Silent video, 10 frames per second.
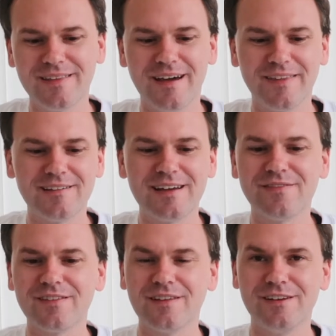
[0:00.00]
that they're
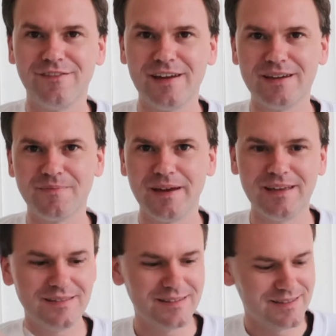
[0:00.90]
definitely fake
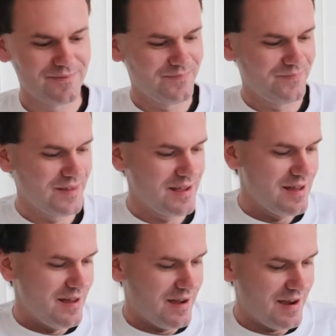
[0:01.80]
pins
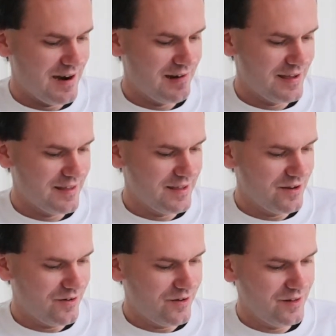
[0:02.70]
are that
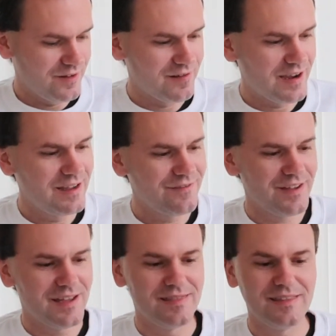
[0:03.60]
they all arrive
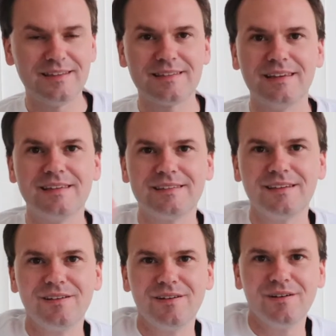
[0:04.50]
in these
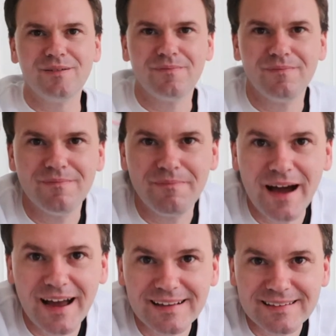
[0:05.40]
little
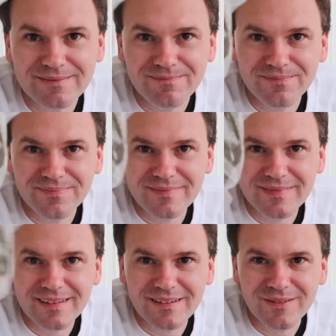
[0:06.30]
bags
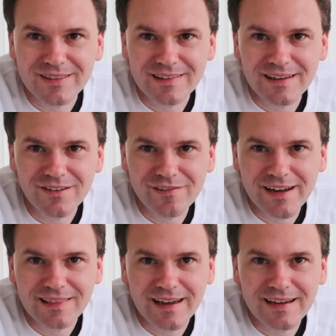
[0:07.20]
with the little
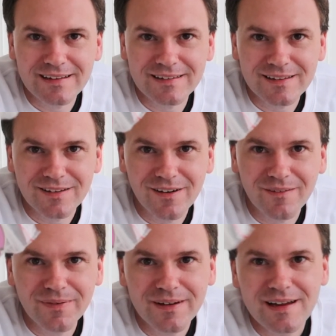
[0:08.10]
red line at the
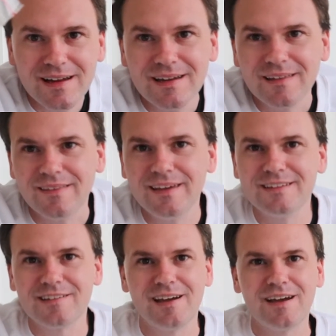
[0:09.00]
top.
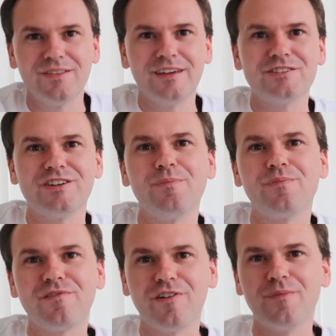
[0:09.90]
These are how they
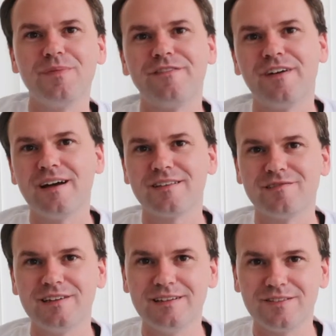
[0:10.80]
ship from the
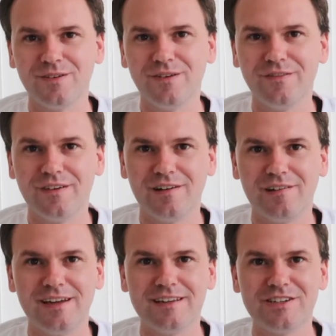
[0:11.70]
factories
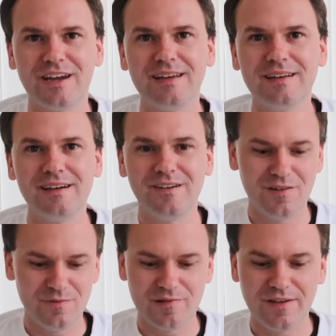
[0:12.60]
over in China
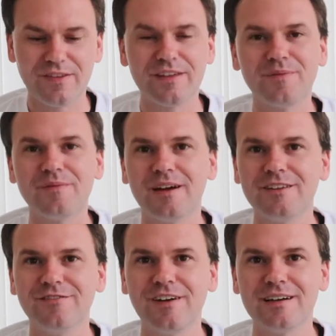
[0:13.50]
or wherever they've been
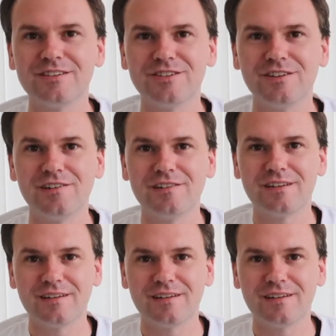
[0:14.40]
manufactured.